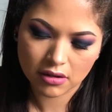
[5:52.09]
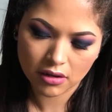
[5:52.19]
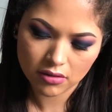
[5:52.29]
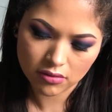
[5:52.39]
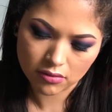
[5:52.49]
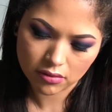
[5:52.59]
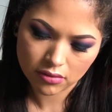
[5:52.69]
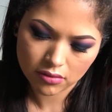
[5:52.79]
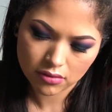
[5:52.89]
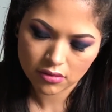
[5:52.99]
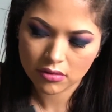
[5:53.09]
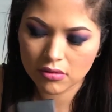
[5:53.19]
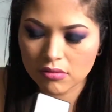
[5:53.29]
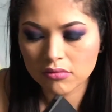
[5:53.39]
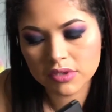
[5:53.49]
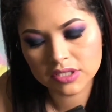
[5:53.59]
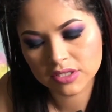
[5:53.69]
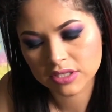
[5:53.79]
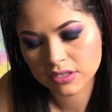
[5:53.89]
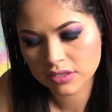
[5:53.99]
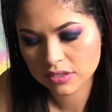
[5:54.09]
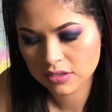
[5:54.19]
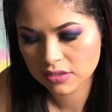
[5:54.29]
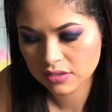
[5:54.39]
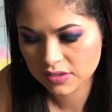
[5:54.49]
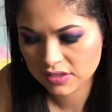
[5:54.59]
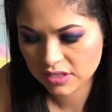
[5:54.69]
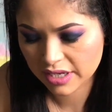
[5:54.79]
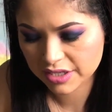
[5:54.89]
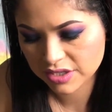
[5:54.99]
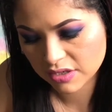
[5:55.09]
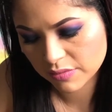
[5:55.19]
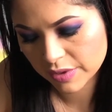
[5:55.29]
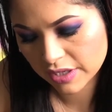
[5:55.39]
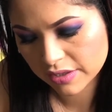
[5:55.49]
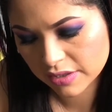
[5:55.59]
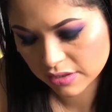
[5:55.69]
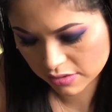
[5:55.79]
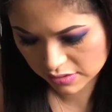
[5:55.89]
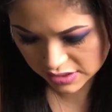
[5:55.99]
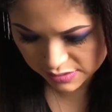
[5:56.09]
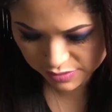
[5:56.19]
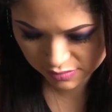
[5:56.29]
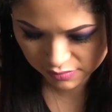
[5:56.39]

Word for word: Oh, what is this? This is an eyeshadow palette. This